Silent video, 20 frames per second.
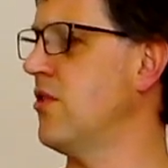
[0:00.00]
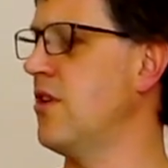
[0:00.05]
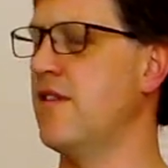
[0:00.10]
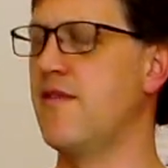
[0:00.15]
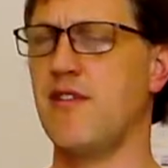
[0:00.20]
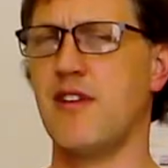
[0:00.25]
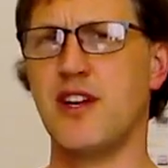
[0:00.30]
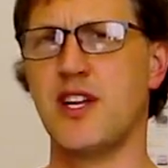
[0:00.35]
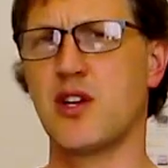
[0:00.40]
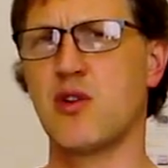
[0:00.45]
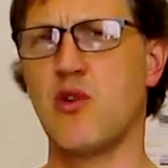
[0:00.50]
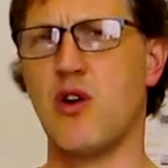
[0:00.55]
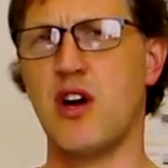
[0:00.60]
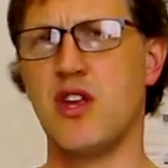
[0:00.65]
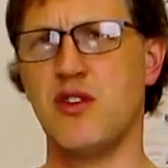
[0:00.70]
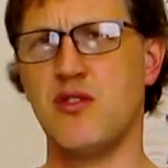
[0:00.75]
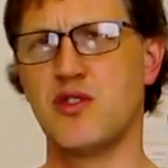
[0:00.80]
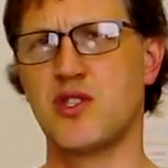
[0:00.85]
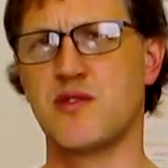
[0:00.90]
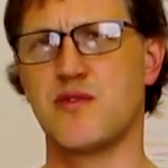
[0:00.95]
I find it quite
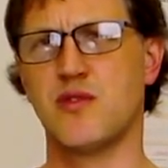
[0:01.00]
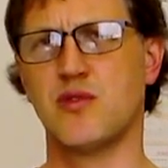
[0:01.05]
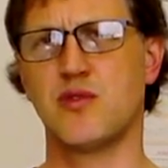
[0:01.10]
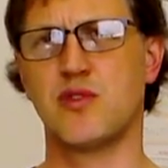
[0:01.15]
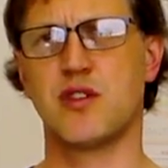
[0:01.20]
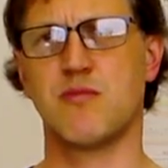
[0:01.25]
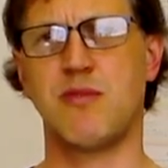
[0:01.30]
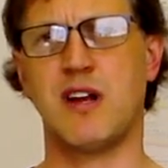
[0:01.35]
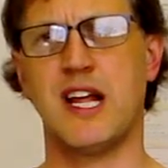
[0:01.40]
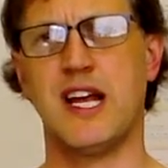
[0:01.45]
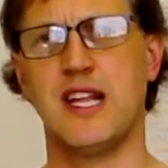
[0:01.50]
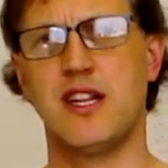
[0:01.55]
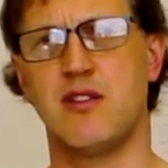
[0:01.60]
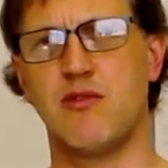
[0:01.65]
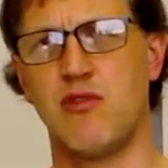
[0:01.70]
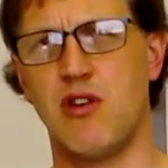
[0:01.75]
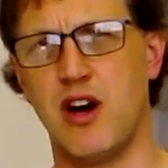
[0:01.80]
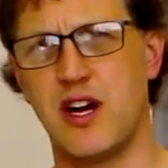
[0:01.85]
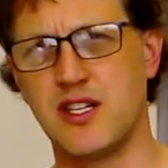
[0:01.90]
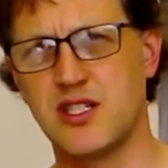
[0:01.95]
useful to play the
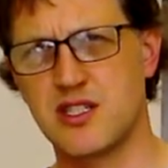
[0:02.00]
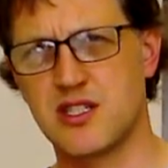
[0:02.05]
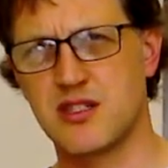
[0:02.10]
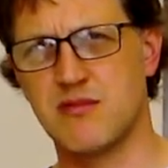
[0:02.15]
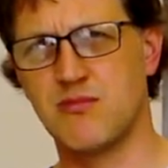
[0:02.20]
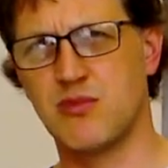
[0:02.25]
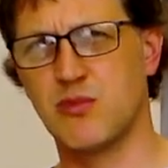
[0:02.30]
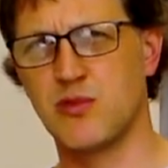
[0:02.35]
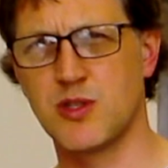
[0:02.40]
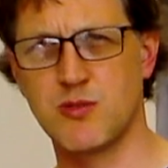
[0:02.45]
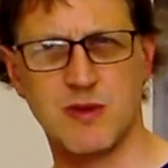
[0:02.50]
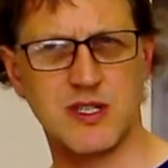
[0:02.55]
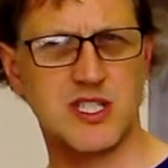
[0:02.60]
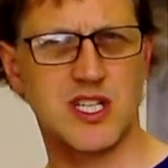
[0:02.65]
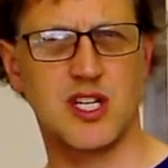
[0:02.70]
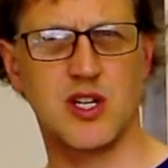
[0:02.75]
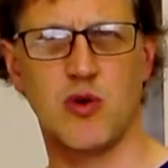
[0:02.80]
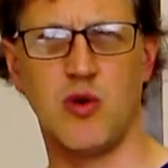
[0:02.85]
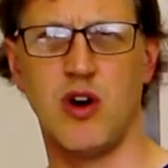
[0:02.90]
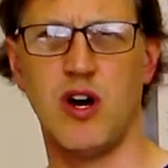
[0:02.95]
ride cymbal,
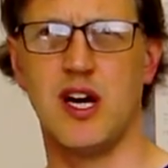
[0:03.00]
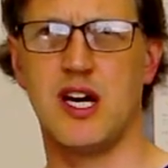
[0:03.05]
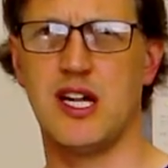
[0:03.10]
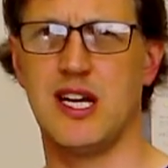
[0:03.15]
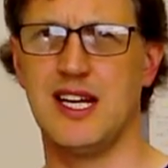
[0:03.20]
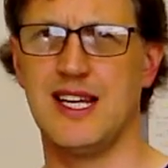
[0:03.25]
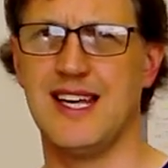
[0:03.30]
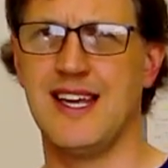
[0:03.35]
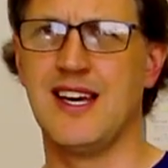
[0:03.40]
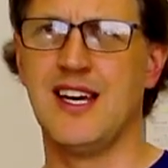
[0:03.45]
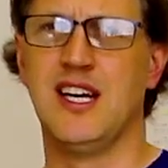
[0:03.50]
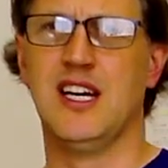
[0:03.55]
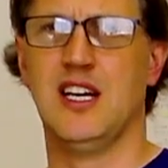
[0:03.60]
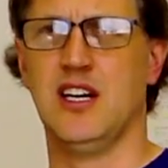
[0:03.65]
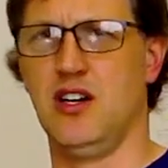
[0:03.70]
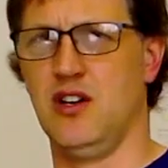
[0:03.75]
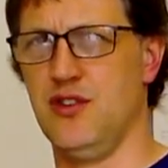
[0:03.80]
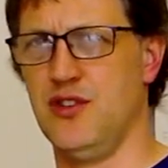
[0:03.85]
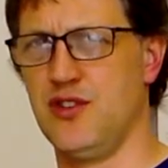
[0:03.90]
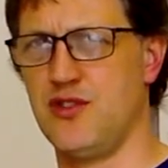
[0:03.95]
especially quietly
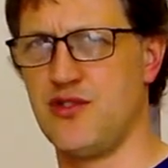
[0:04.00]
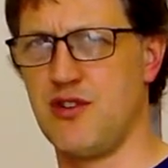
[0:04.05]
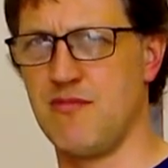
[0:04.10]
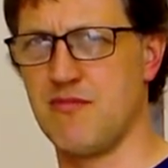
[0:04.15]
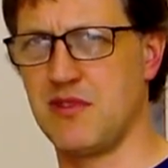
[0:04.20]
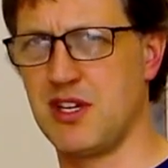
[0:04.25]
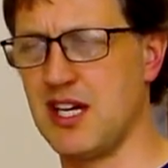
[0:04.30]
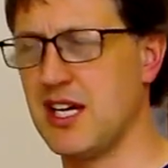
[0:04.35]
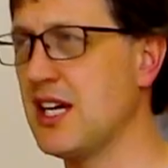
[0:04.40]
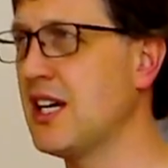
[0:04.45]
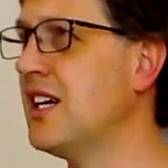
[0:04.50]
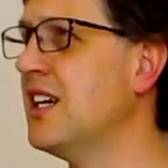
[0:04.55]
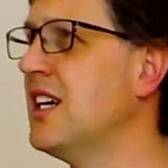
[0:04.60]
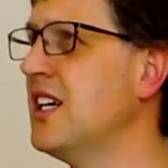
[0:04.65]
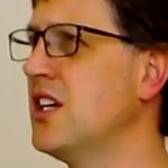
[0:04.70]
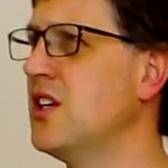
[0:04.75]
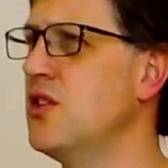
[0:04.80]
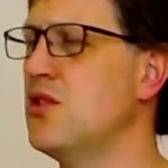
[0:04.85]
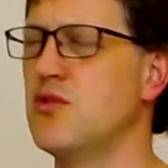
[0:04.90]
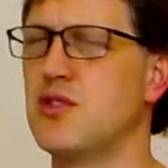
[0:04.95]
on the drum kit,
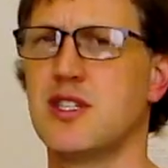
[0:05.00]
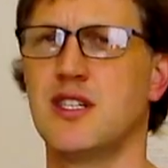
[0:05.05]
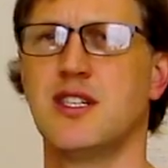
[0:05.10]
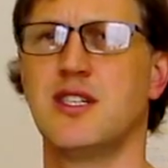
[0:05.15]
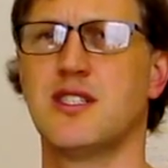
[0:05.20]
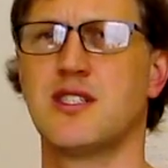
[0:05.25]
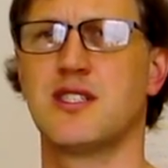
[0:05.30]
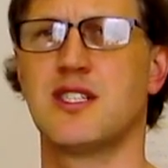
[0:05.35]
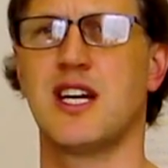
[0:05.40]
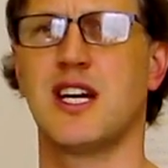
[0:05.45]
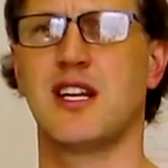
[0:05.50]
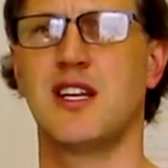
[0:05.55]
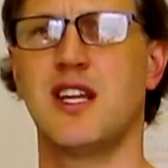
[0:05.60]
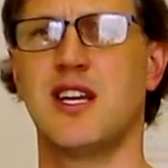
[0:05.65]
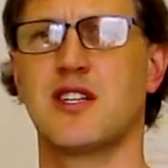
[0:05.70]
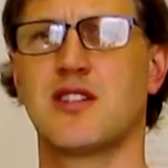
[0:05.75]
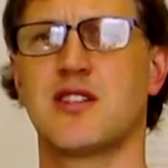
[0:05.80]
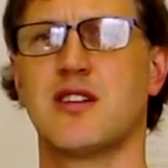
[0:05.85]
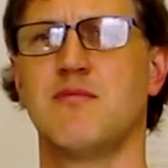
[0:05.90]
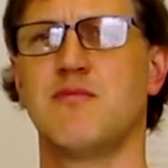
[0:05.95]
using this
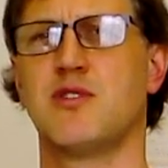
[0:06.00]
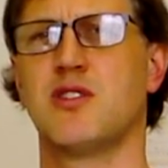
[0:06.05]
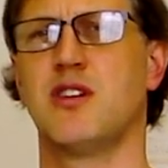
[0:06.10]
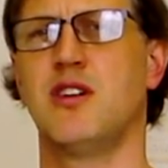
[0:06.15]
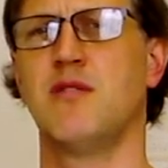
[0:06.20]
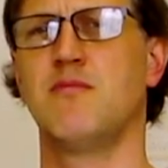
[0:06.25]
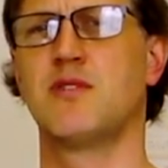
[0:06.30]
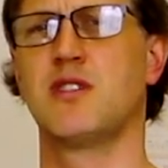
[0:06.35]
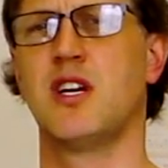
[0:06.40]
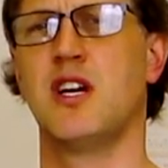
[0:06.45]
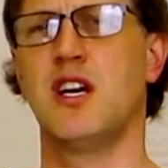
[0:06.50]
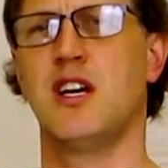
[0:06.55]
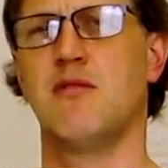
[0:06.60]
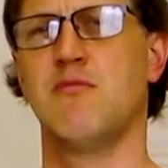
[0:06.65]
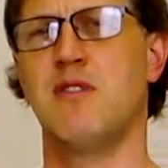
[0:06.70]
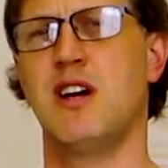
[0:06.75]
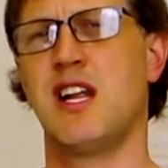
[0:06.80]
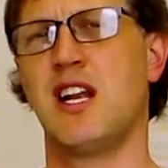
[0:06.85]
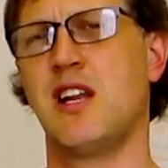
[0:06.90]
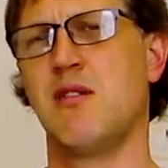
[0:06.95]
technique sometimes,
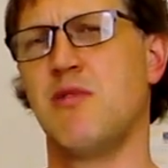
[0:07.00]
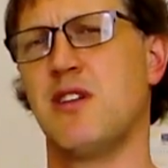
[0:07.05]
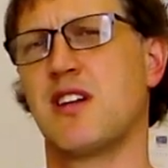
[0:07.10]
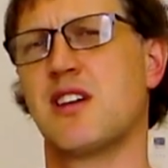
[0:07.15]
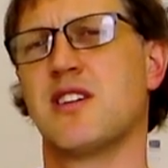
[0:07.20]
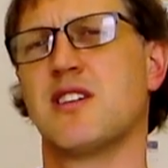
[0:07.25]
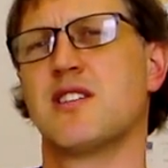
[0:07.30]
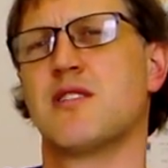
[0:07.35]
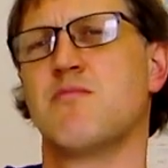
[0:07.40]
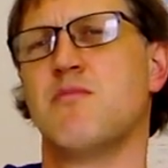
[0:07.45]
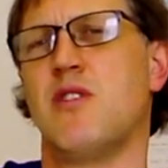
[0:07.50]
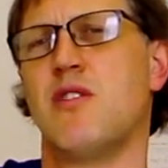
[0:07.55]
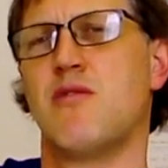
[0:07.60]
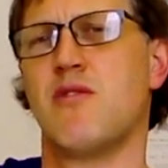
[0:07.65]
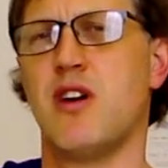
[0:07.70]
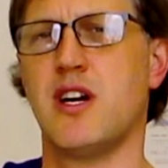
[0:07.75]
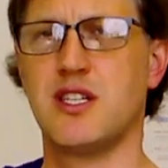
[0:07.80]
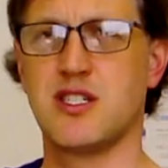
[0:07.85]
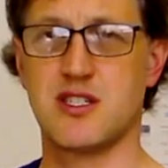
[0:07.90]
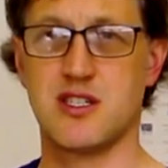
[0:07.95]
mainly because my
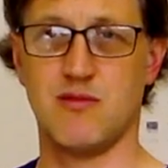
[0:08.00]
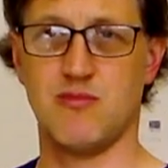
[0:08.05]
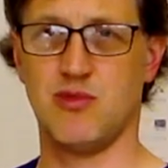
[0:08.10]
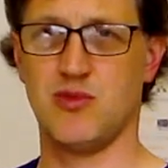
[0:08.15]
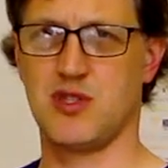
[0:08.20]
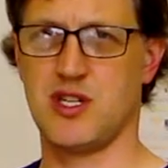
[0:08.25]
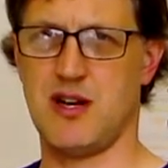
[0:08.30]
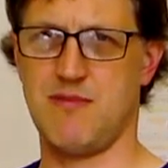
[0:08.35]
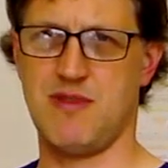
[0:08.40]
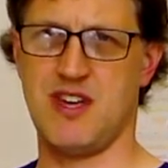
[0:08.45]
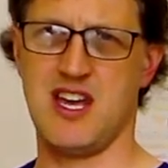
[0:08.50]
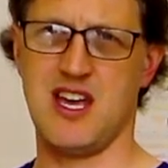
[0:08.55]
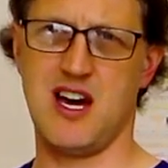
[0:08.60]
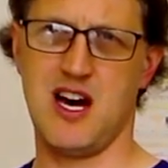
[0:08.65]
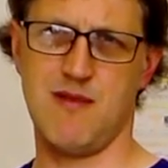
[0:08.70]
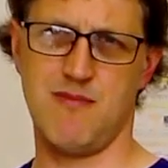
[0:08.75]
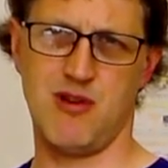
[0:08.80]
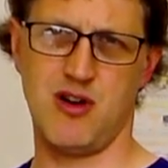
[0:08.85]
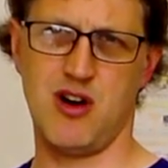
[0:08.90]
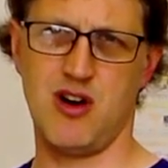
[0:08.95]
ride cymbal's up
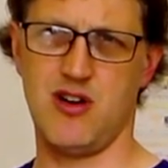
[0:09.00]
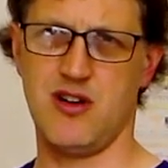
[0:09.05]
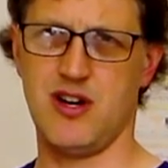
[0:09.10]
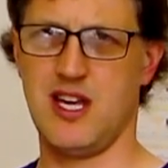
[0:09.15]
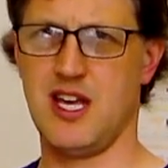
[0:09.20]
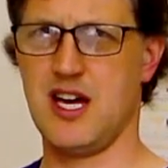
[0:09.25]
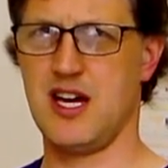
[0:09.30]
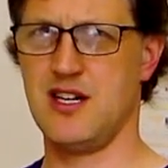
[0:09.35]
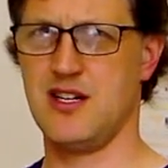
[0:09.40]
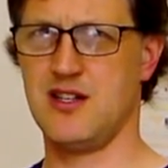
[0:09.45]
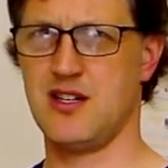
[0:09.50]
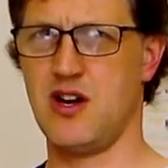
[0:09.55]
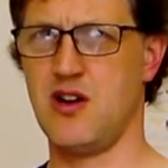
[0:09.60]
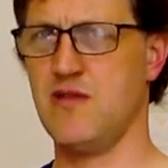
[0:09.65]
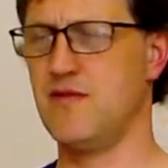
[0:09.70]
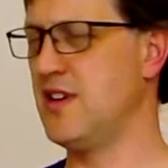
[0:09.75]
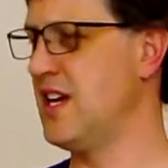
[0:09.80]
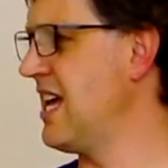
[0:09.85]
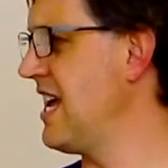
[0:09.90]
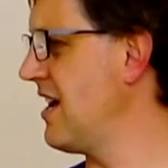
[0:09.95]
high and
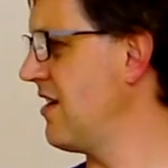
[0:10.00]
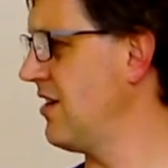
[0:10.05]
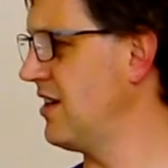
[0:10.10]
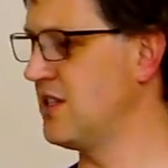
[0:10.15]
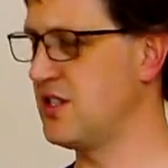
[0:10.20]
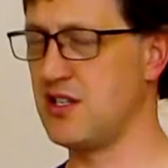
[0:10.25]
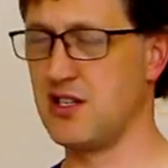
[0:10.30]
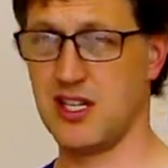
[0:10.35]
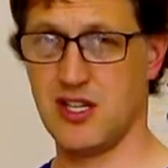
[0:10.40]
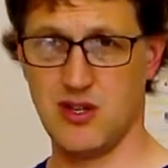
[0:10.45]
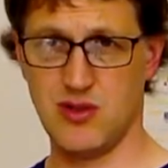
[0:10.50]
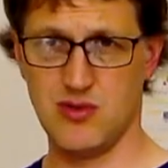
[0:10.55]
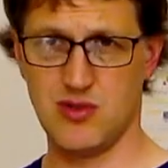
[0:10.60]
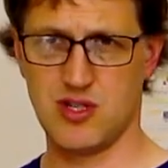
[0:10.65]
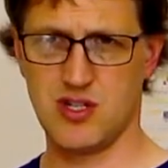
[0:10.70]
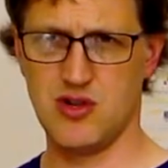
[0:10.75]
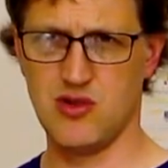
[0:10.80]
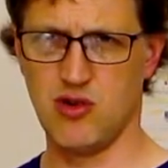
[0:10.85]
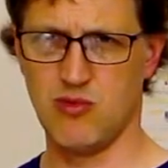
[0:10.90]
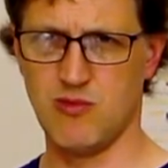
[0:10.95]
over here, and to use
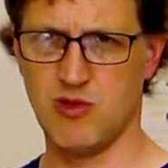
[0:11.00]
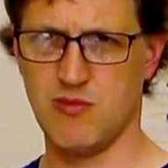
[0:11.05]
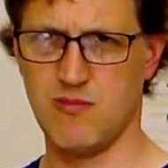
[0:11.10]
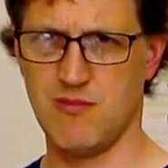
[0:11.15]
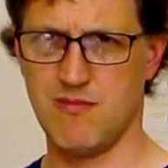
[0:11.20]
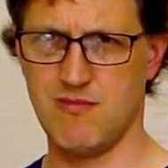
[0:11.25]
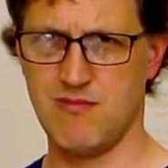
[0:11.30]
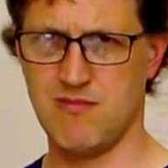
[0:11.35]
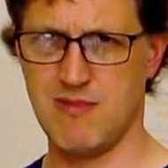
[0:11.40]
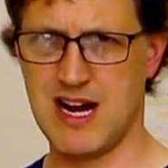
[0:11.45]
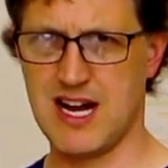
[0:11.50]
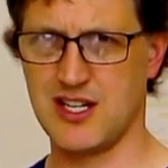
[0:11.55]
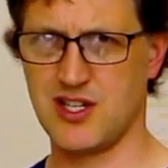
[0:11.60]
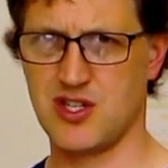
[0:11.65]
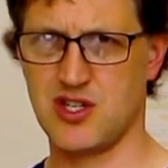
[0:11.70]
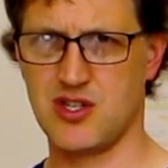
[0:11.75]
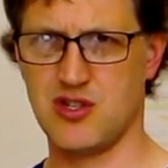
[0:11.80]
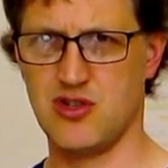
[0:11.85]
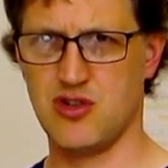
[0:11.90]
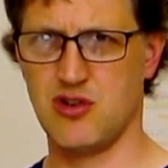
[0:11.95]
normal
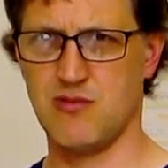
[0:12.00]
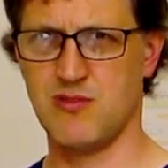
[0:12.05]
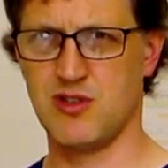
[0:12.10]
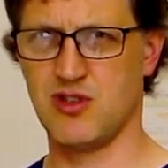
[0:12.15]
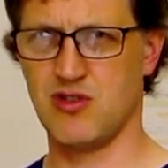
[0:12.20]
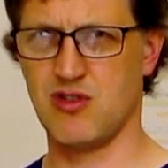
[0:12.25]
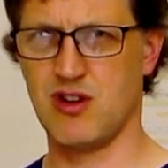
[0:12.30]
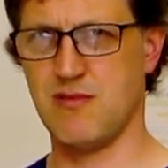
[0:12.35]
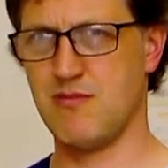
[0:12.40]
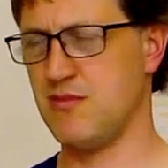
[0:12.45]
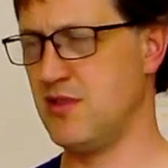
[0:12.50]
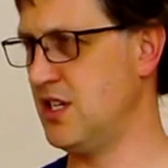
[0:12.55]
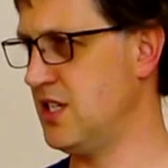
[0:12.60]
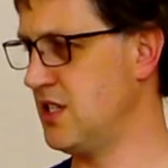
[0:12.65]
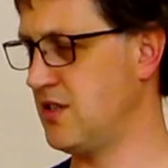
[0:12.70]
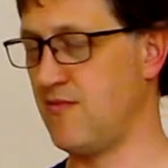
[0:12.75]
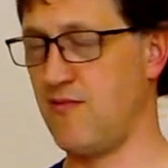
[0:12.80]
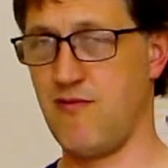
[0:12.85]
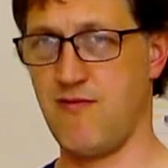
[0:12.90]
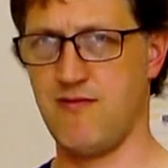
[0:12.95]
match German grip
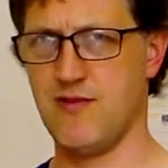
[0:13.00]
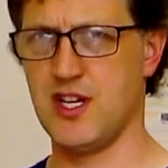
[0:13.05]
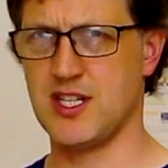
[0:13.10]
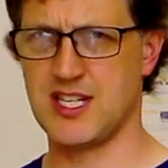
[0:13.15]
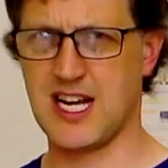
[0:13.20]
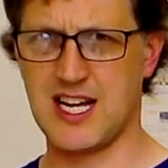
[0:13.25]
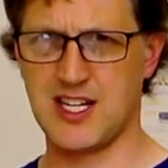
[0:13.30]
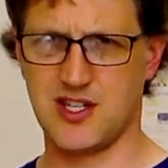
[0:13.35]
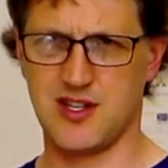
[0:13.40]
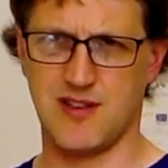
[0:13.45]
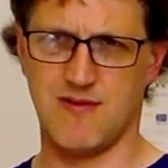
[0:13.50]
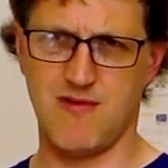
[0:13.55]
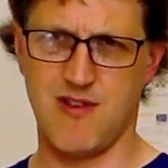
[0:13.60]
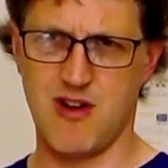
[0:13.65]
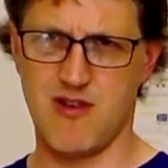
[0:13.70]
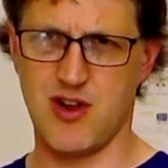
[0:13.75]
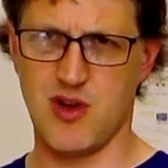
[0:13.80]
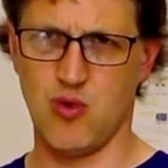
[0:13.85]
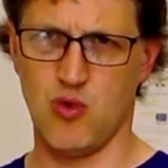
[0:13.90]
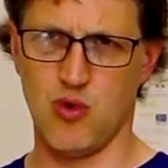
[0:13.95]
is actually
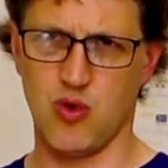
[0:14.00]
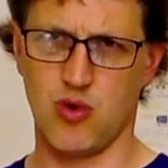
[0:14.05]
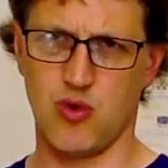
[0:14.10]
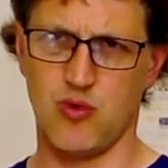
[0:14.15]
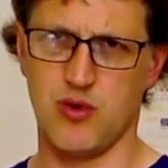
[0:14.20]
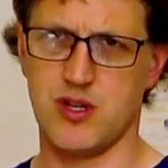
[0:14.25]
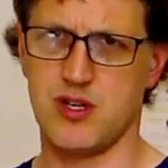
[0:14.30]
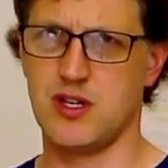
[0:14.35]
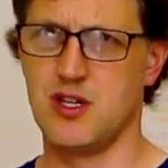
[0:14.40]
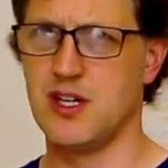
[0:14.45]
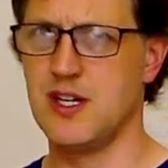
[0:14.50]
very awkward.